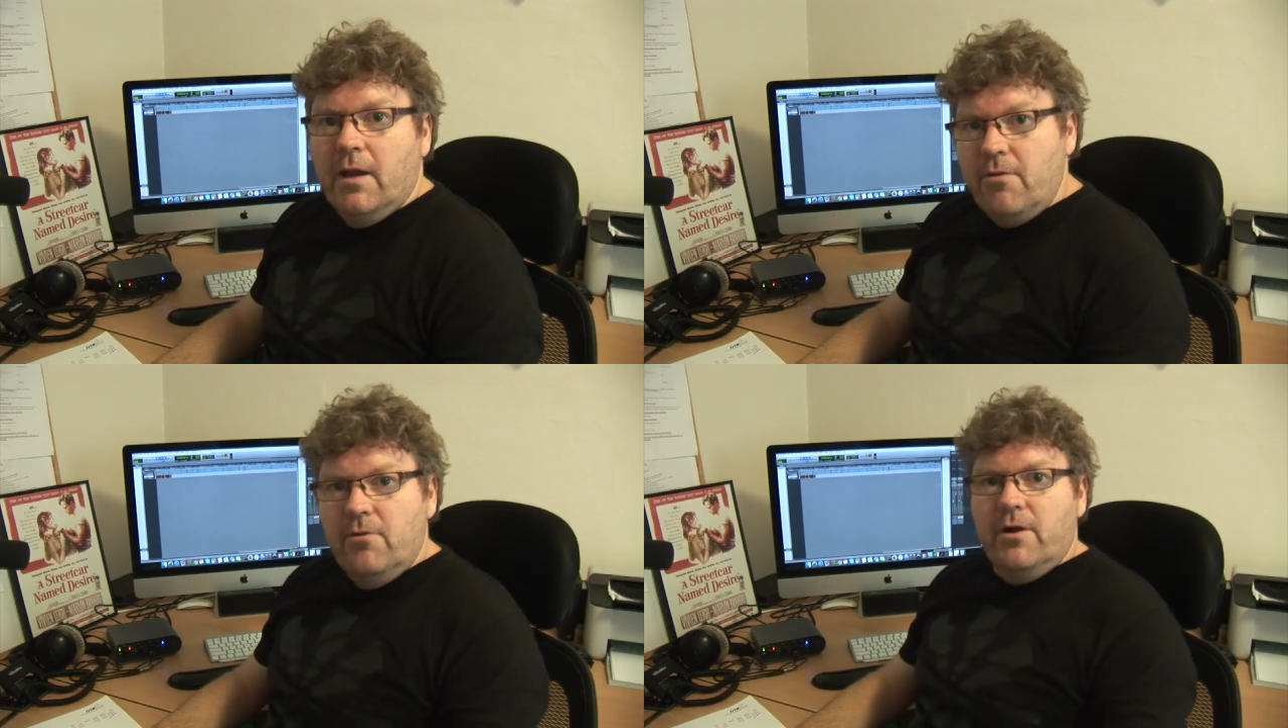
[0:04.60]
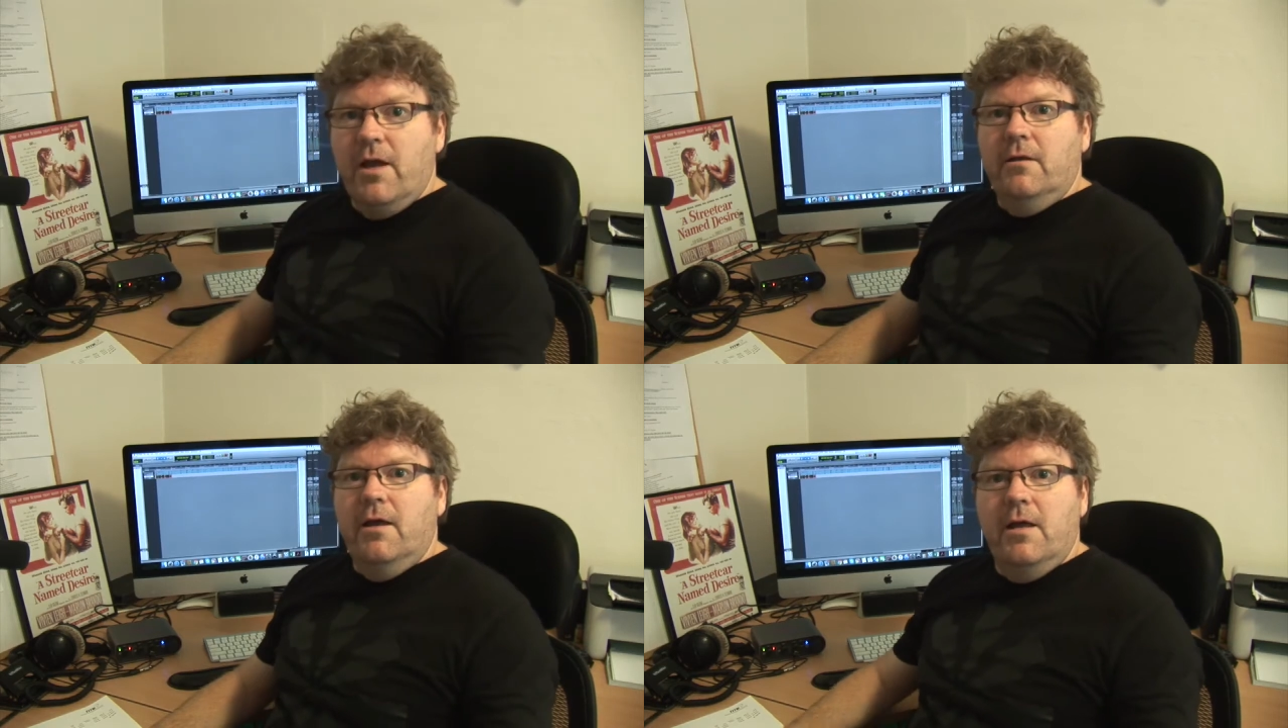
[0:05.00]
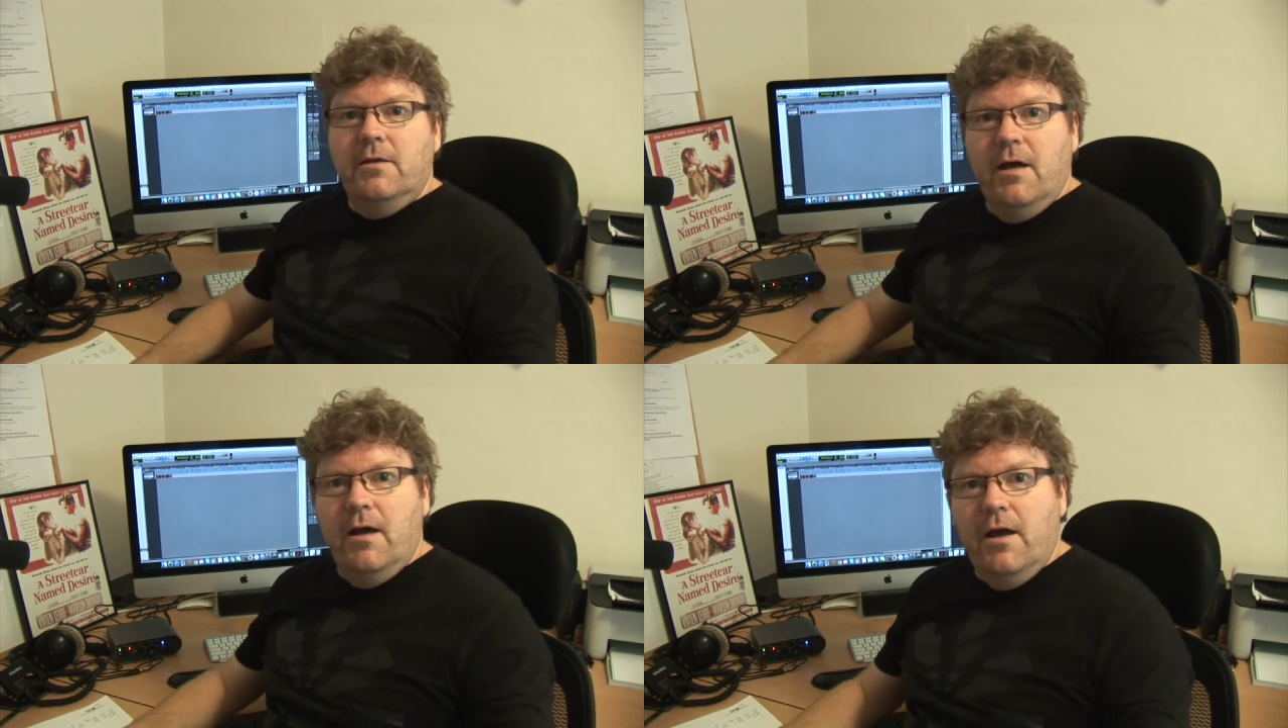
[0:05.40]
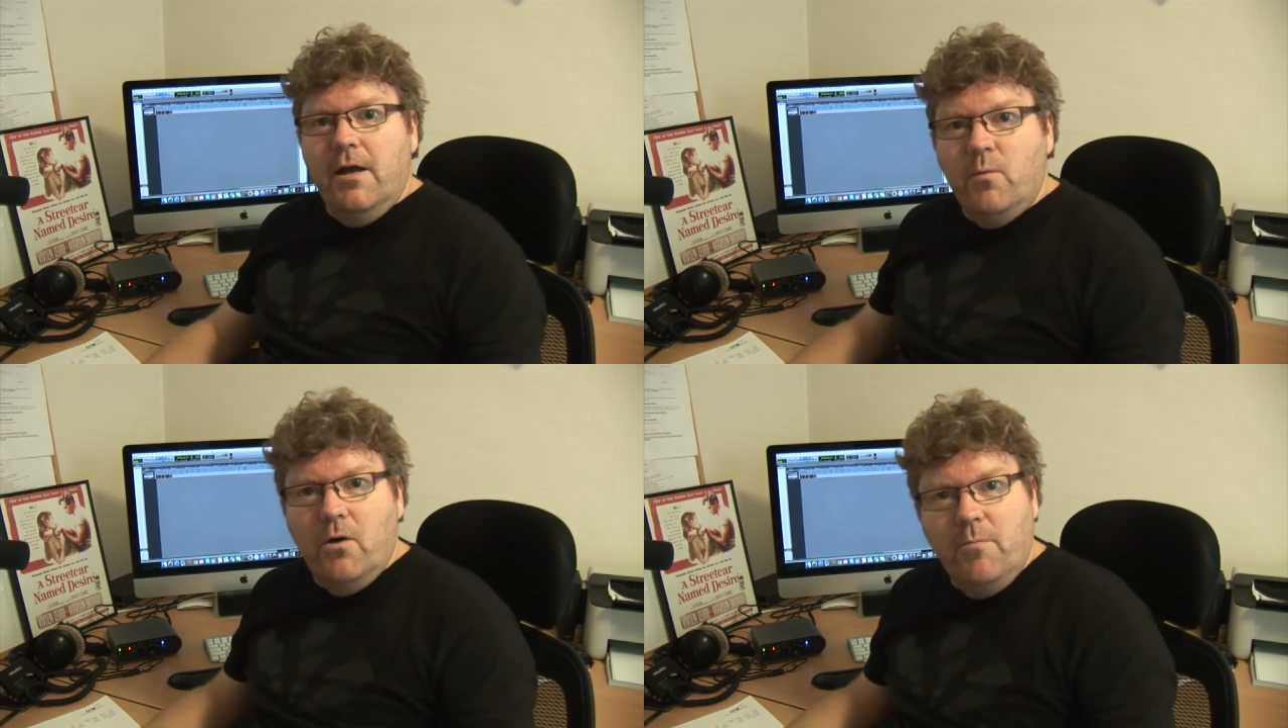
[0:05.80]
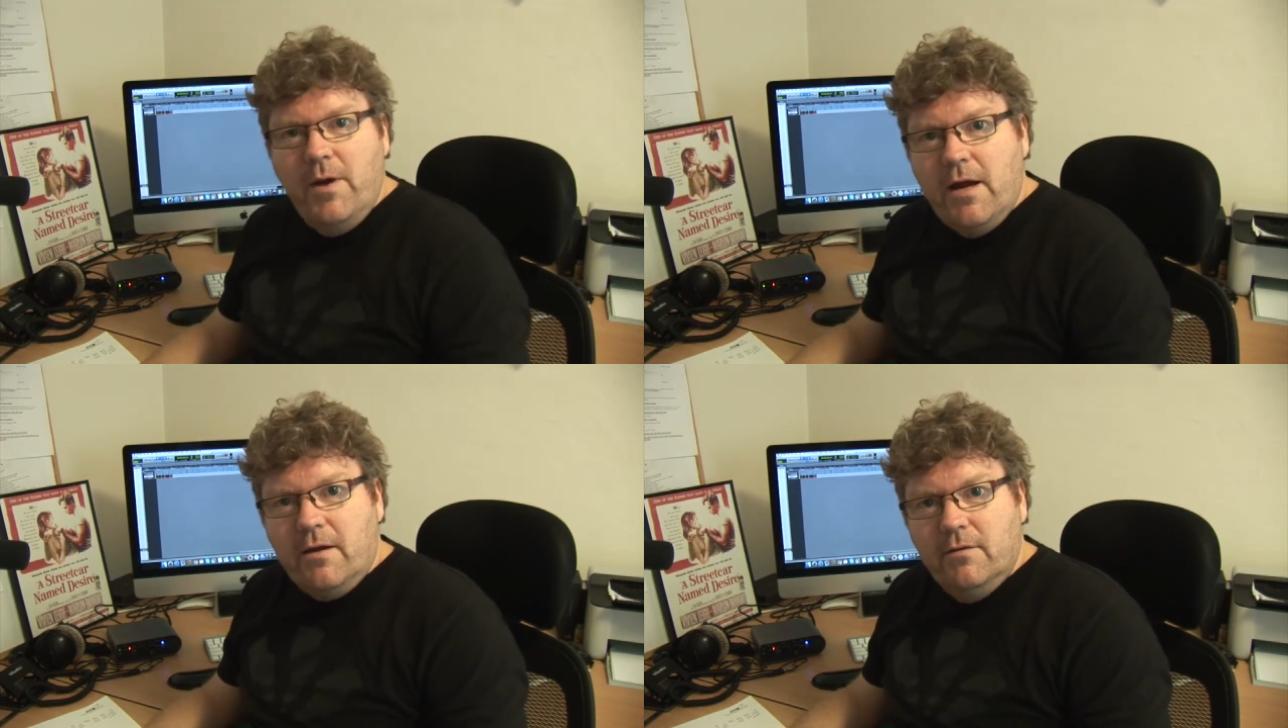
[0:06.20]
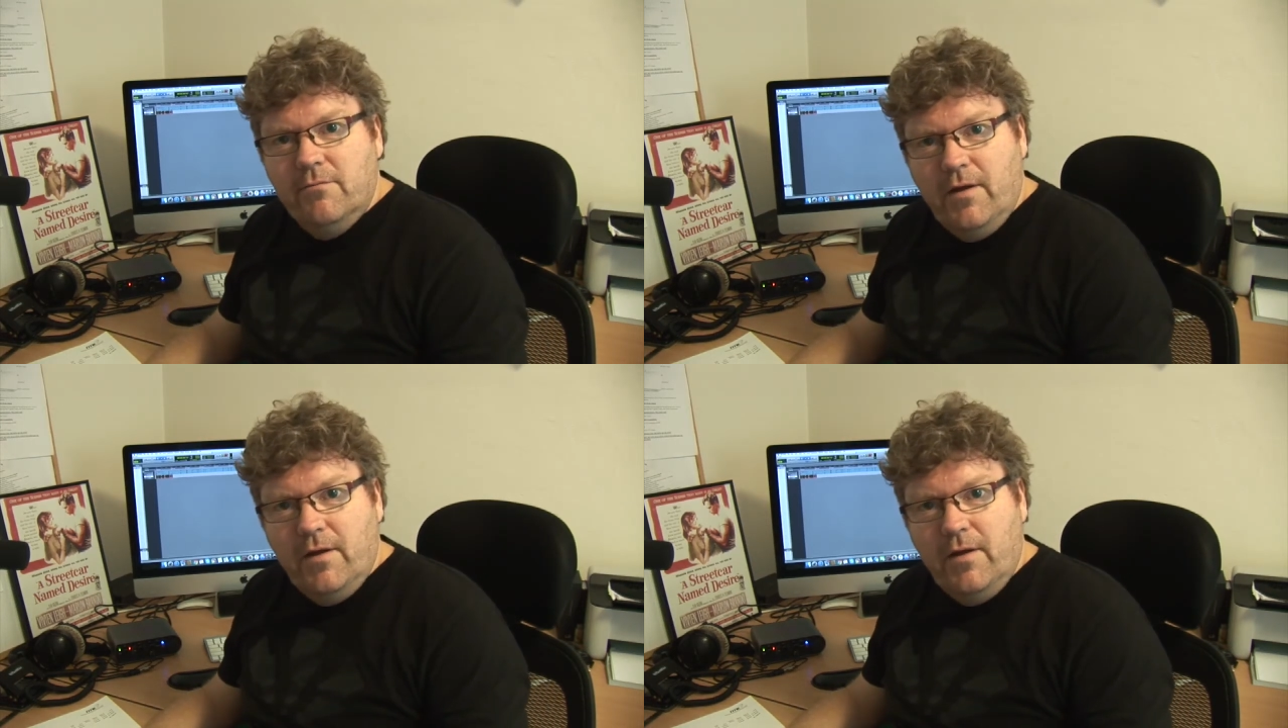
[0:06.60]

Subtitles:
Hello there again, and welcome back.